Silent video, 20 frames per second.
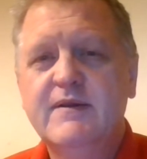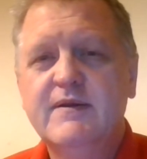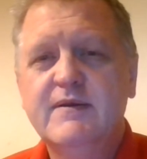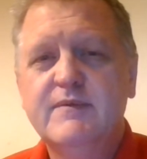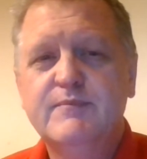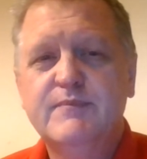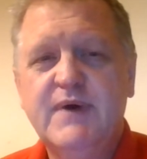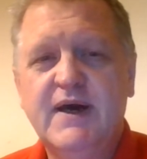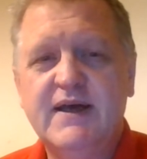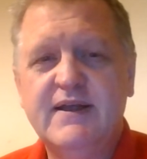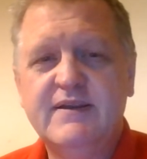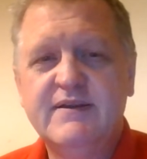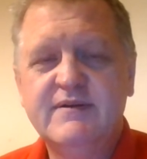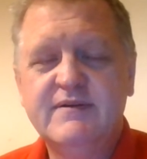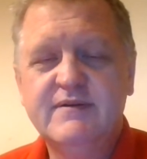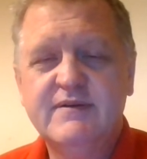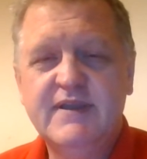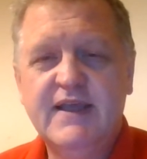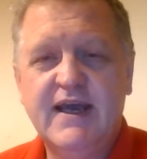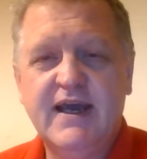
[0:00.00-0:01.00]
But
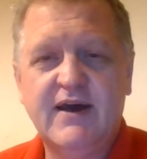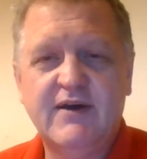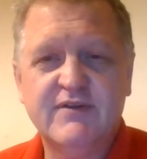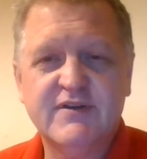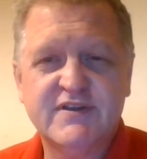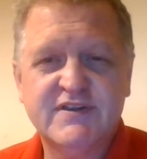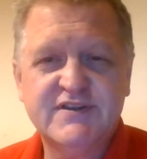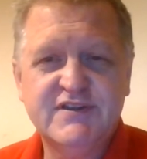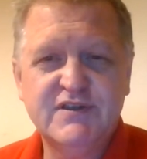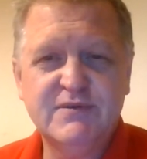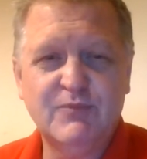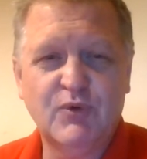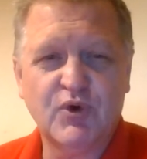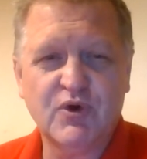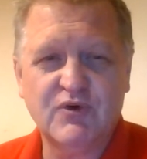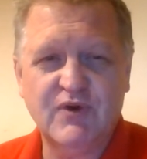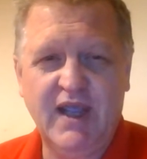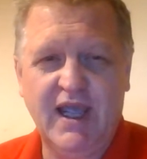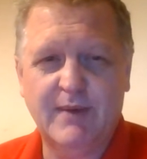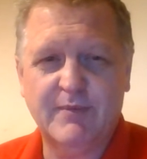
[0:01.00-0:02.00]
now, still more
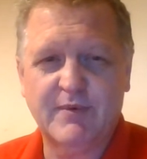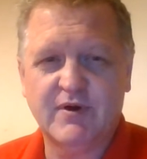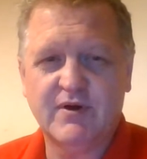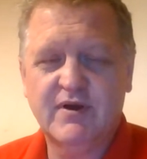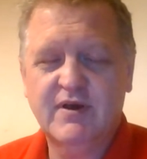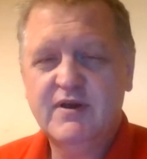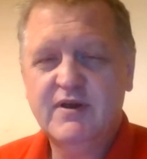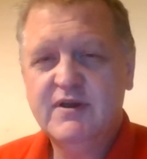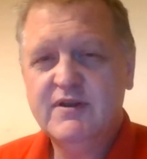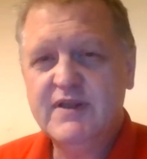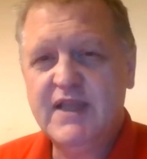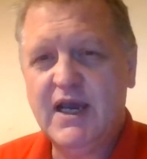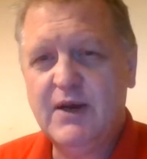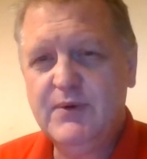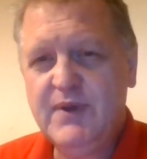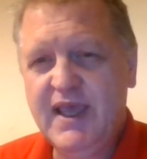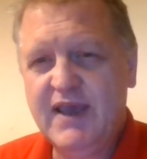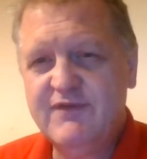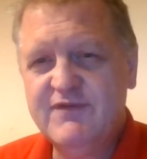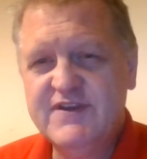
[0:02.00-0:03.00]
grammar. Now we
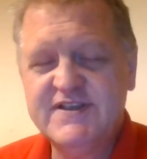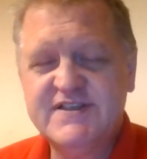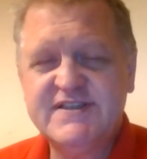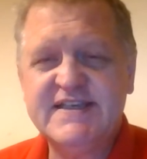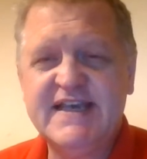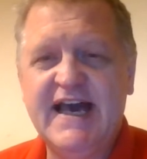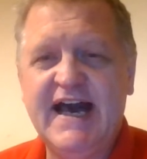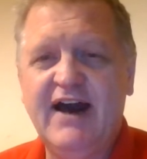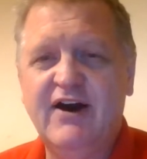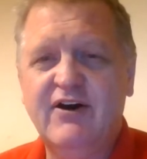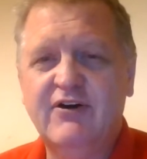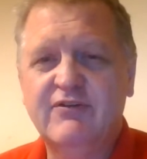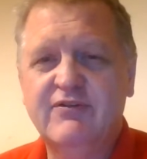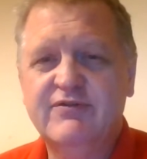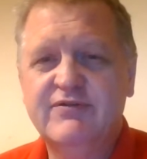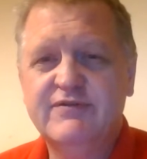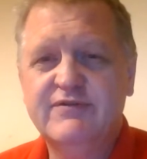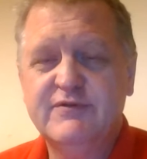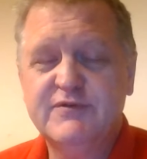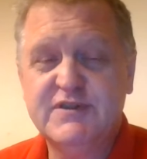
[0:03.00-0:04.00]
have this
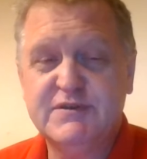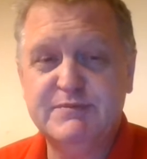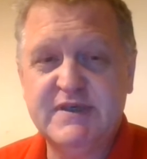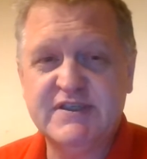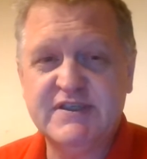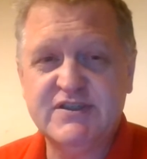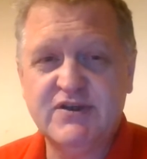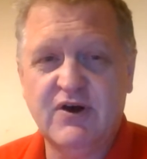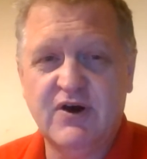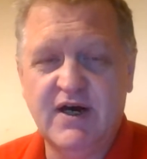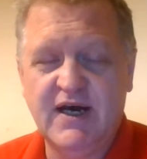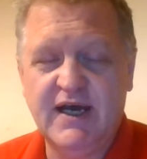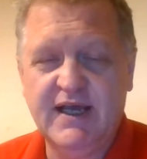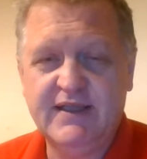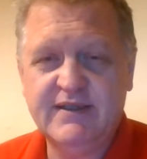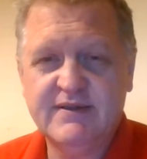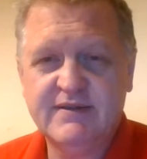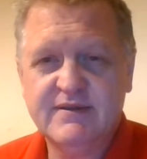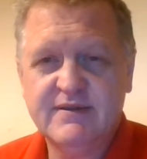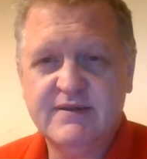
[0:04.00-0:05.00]
auf, which means on.
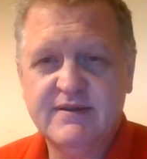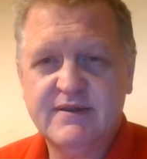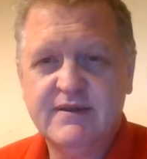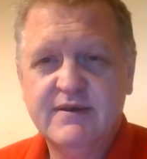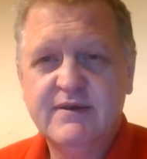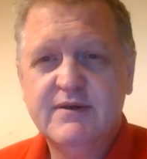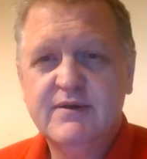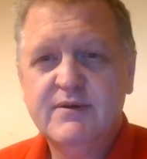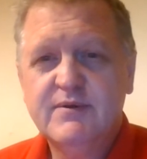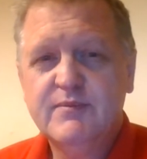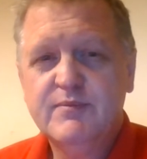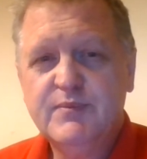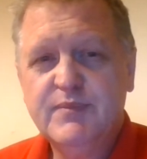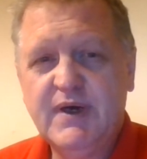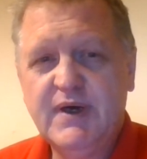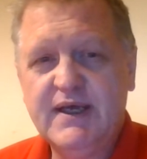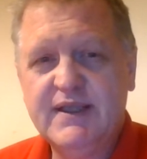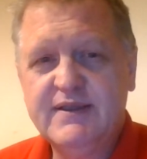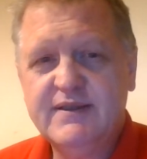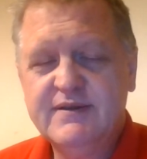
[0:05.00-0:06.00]

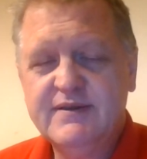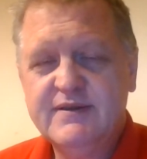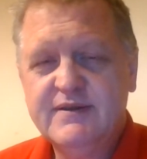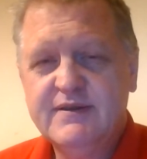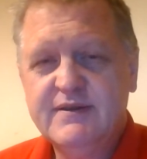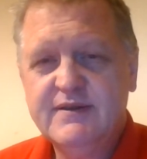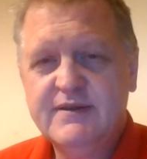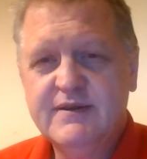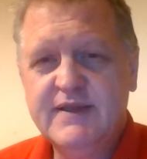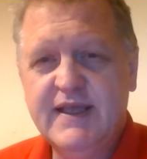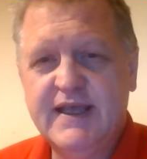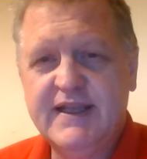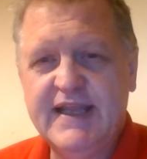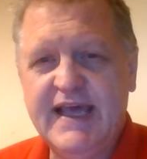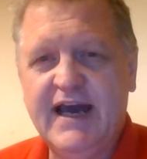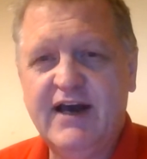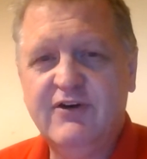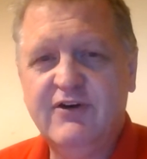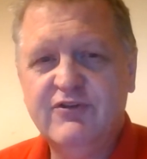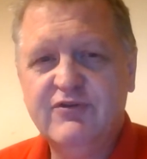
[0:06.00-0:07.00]
But that
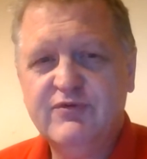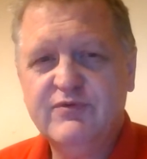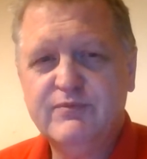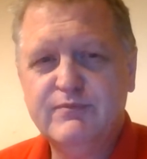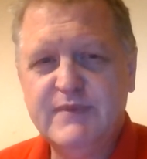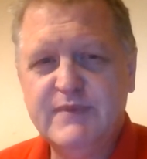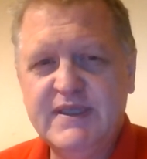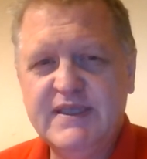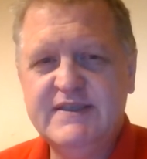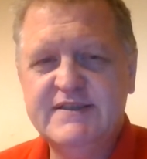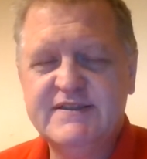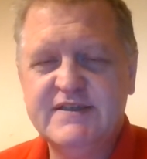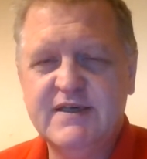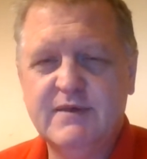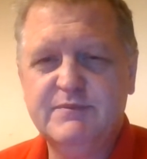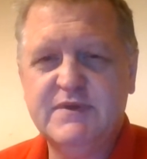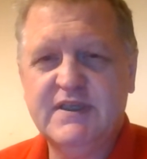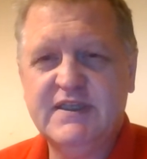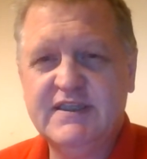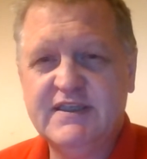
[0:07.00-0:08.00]
auf means
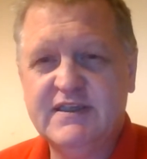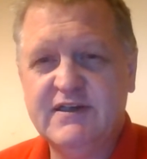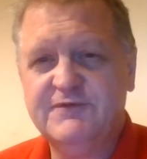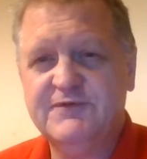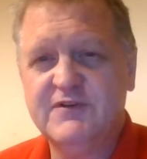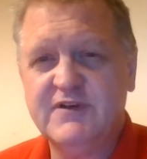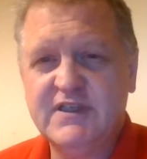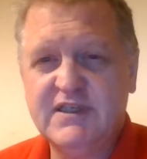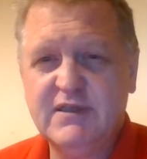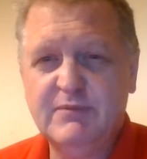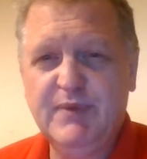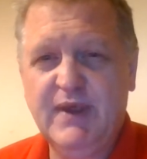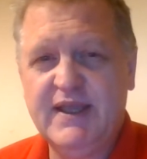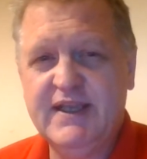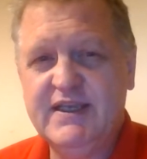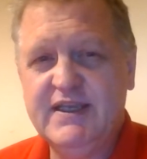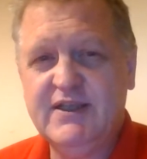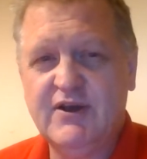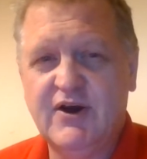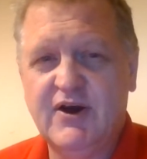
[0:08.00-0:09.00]
something different
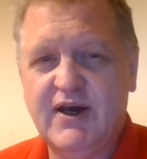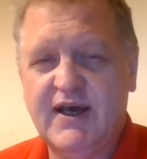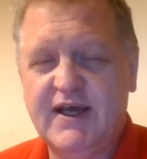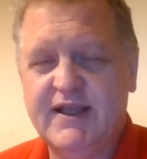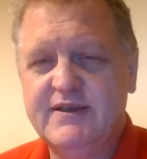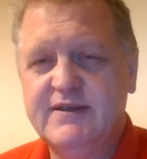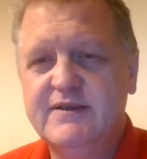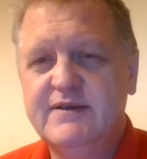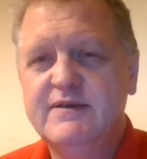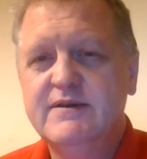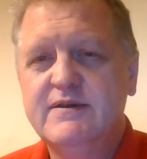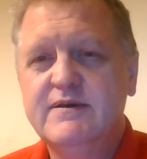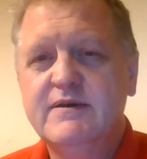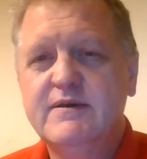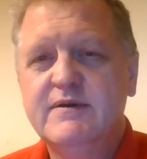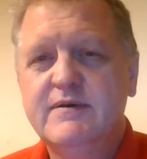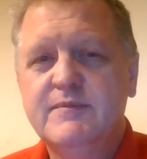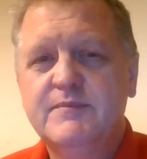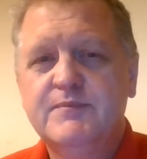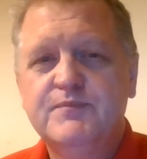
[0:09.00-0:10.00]
depending on
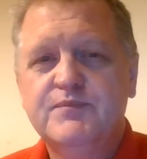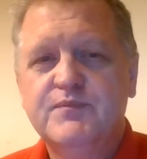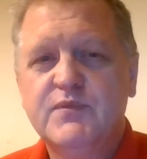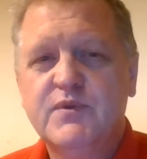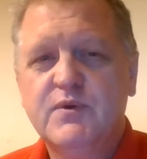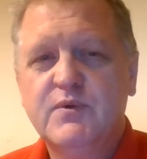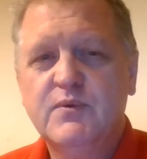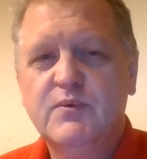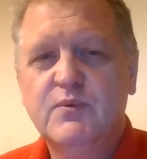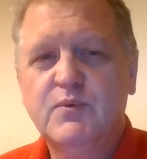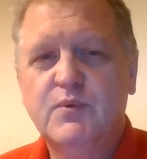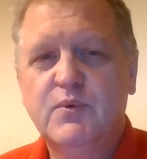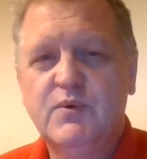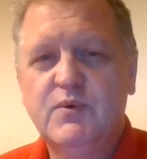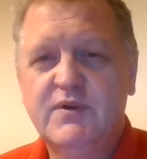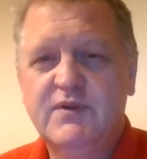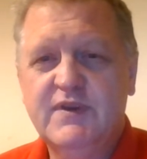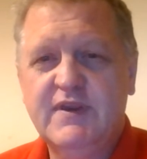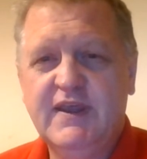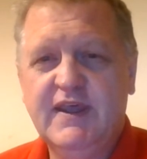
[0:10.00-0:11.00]

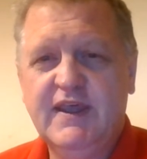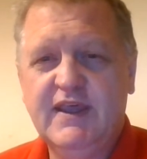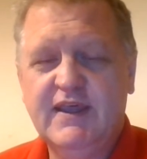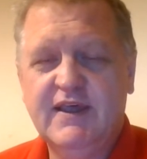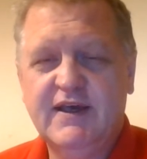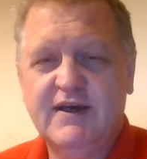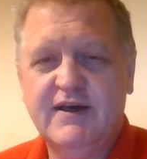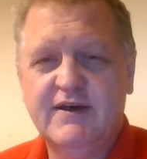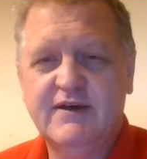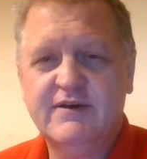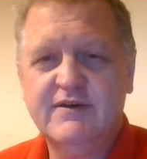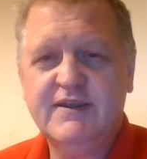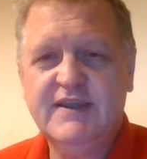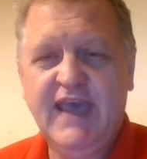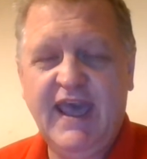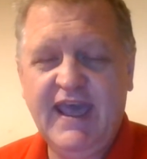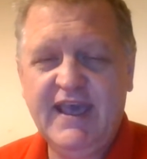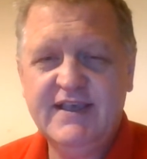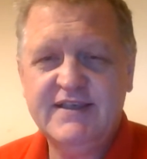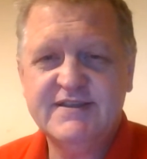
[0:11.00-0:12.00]
the
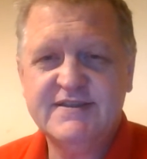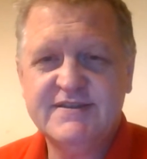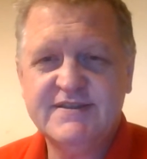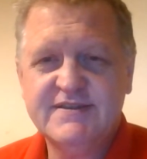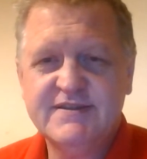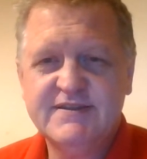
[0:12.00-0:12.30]
case.